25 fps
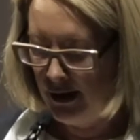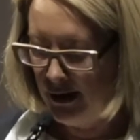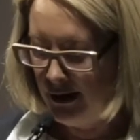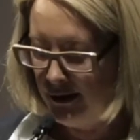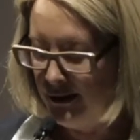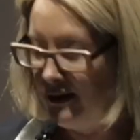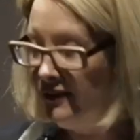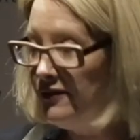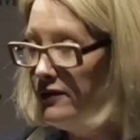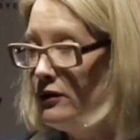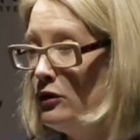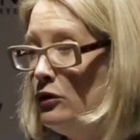
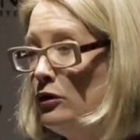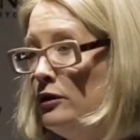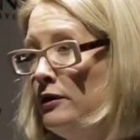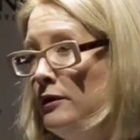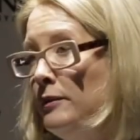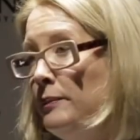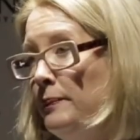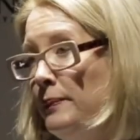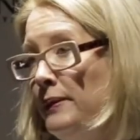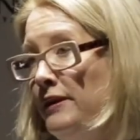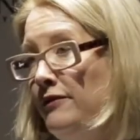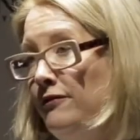This
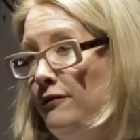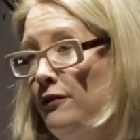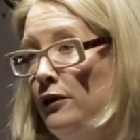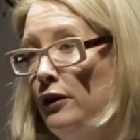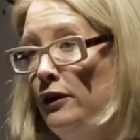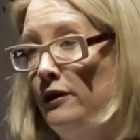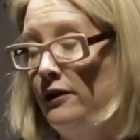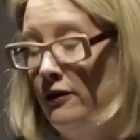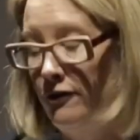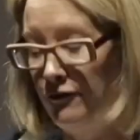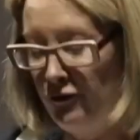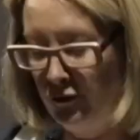couldn't be
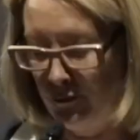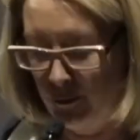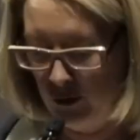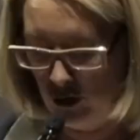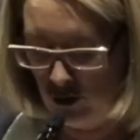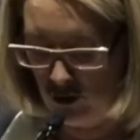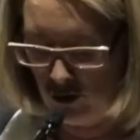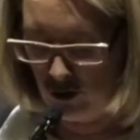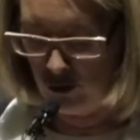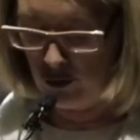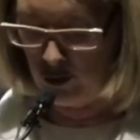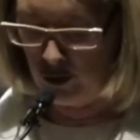further from the
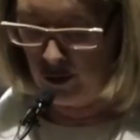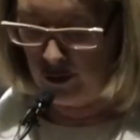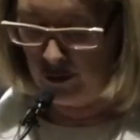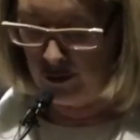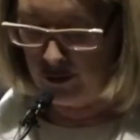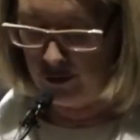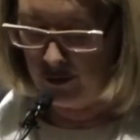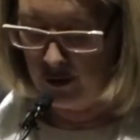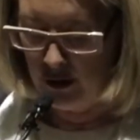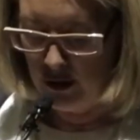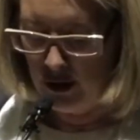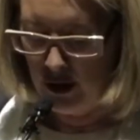
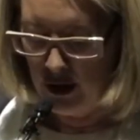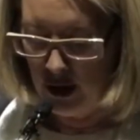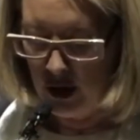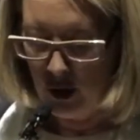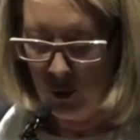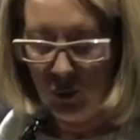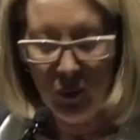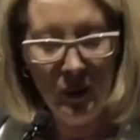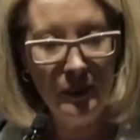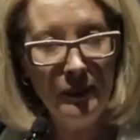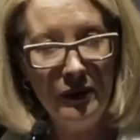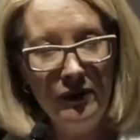truth.
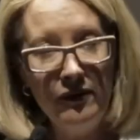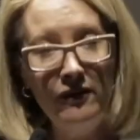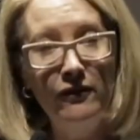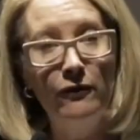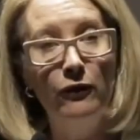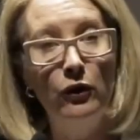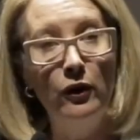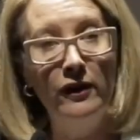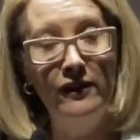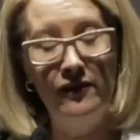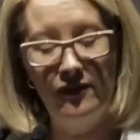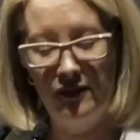Women's
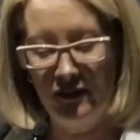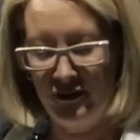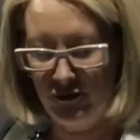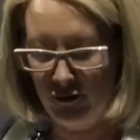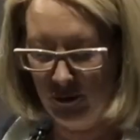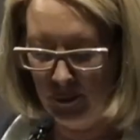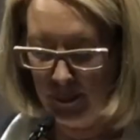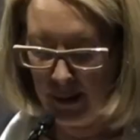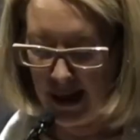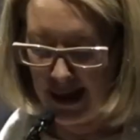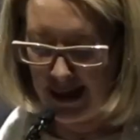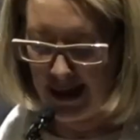voices
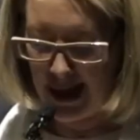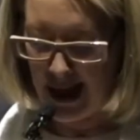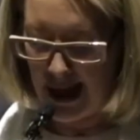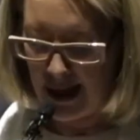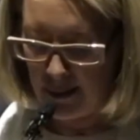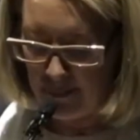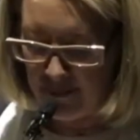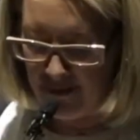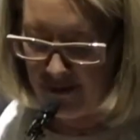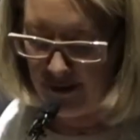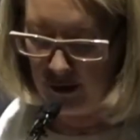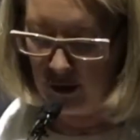remain
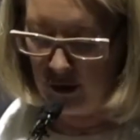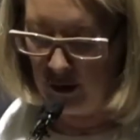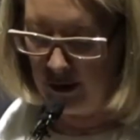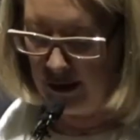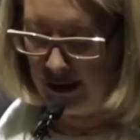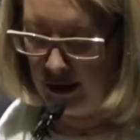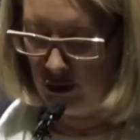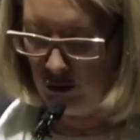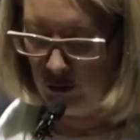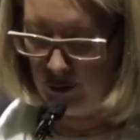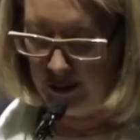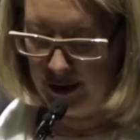
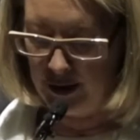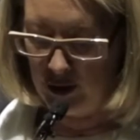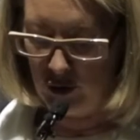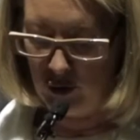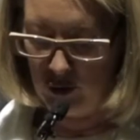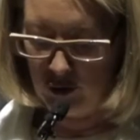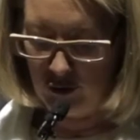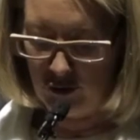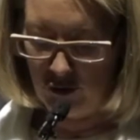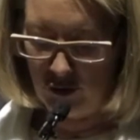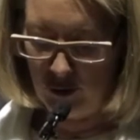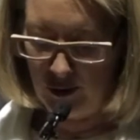absolutely
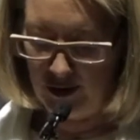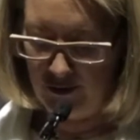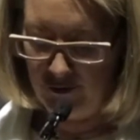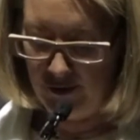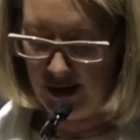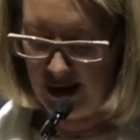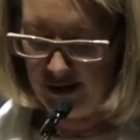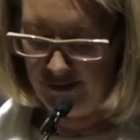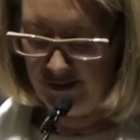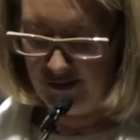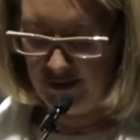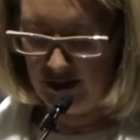critical to
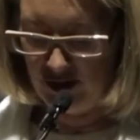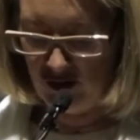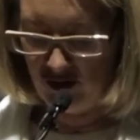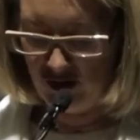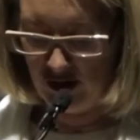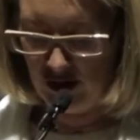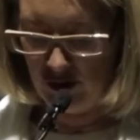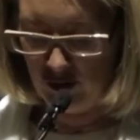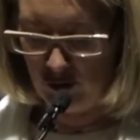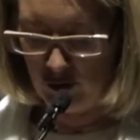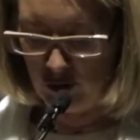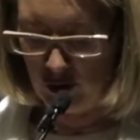advancing
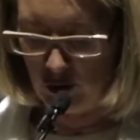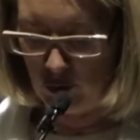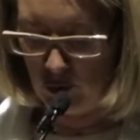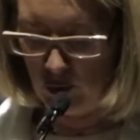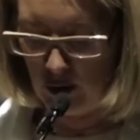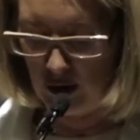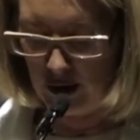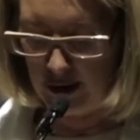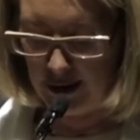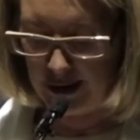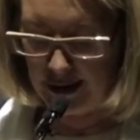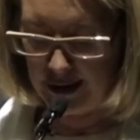gender
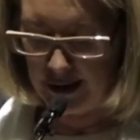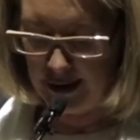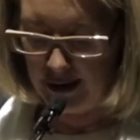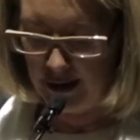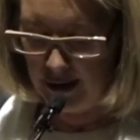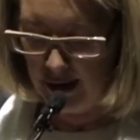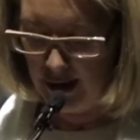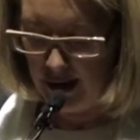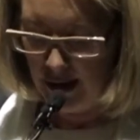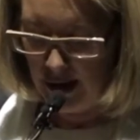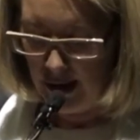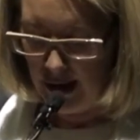equality
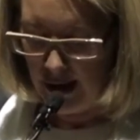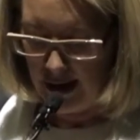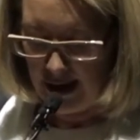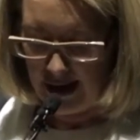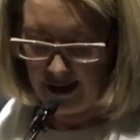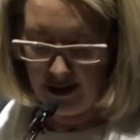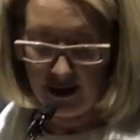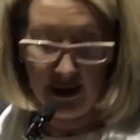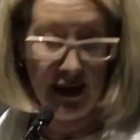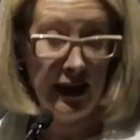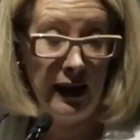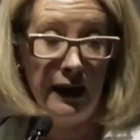
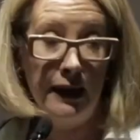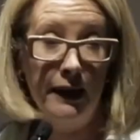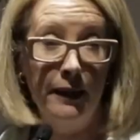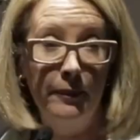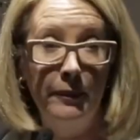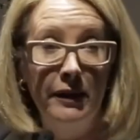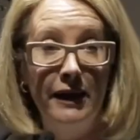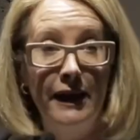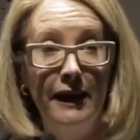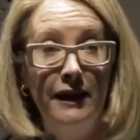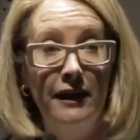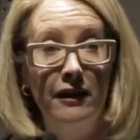and
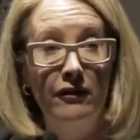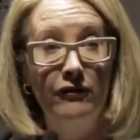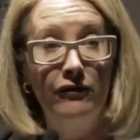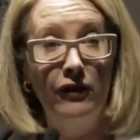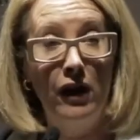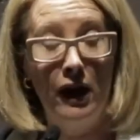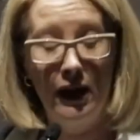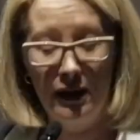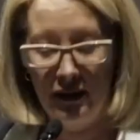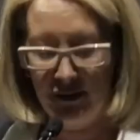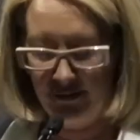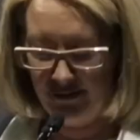eliminating
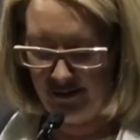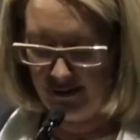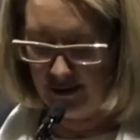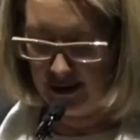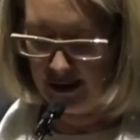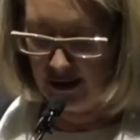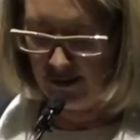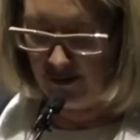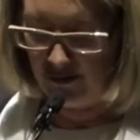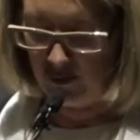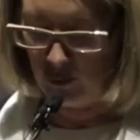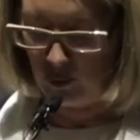violence
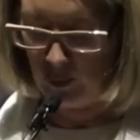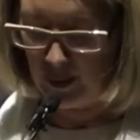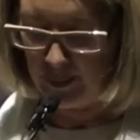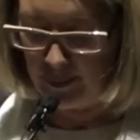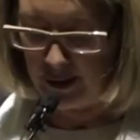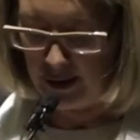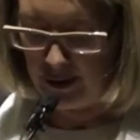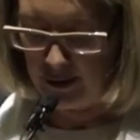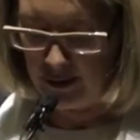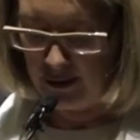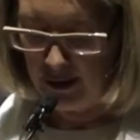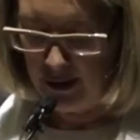against
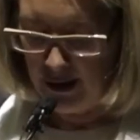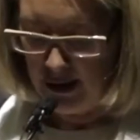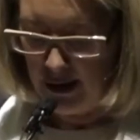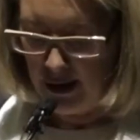women.